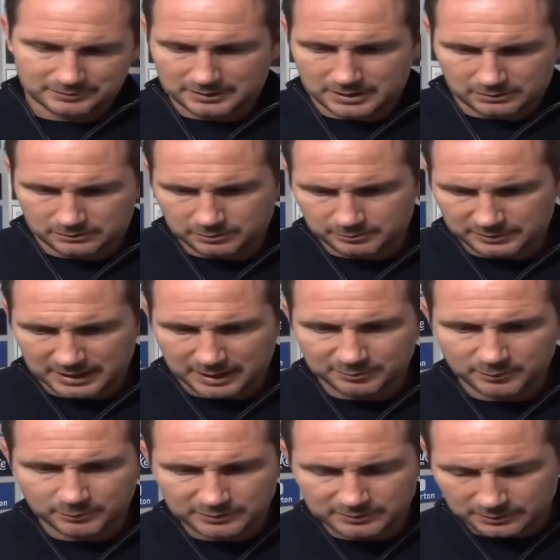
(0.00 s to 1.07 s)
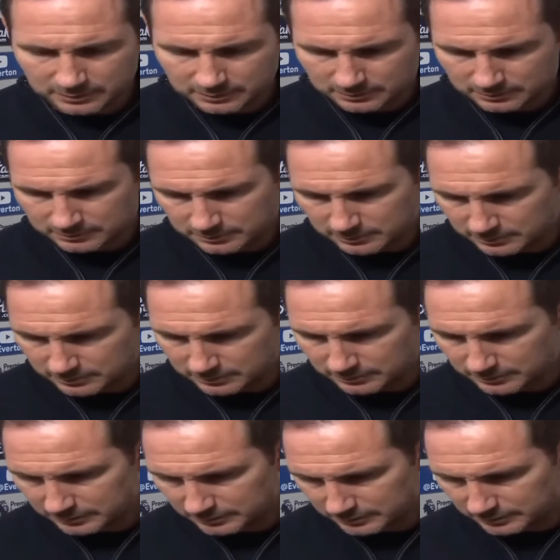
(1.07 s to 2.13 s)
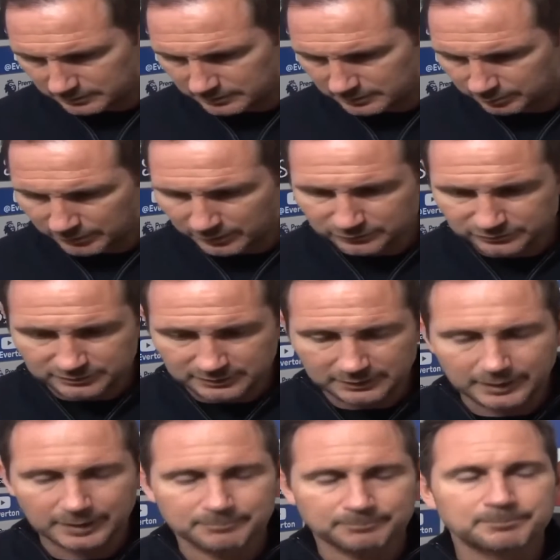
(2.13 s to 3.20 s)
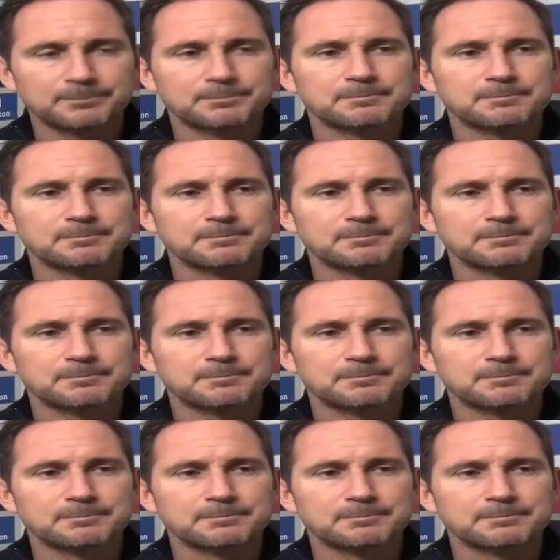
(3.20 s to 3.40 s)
yeah, couldn't be happy with the approach to the game.